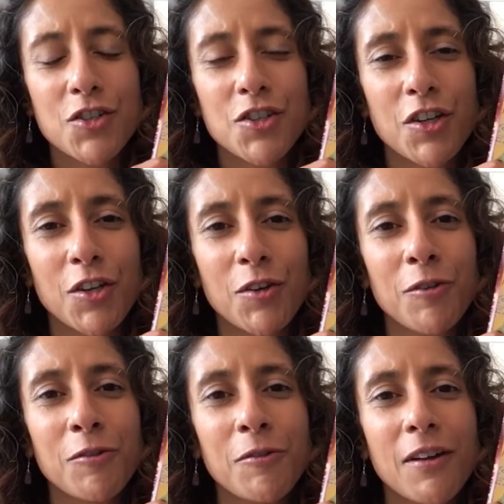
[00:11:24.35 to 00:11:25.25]

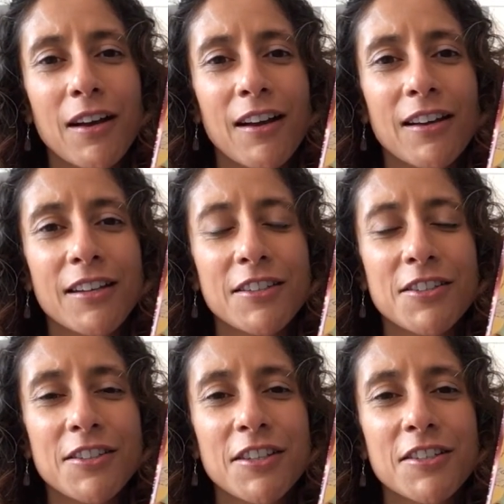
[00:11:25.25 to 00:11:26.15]
to
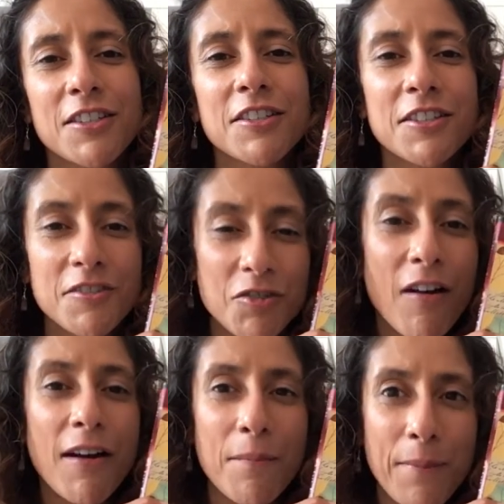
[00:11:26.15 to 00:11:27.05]

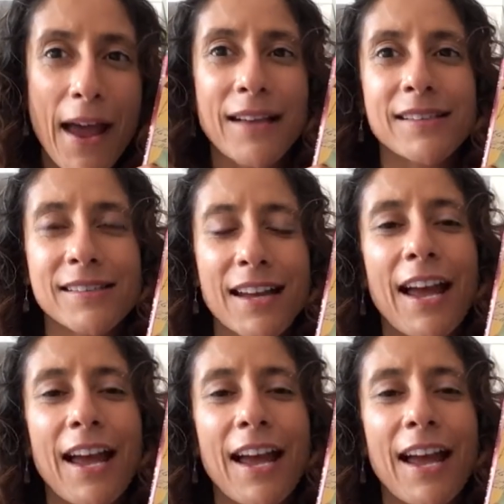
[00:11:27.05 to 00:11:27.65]
try our best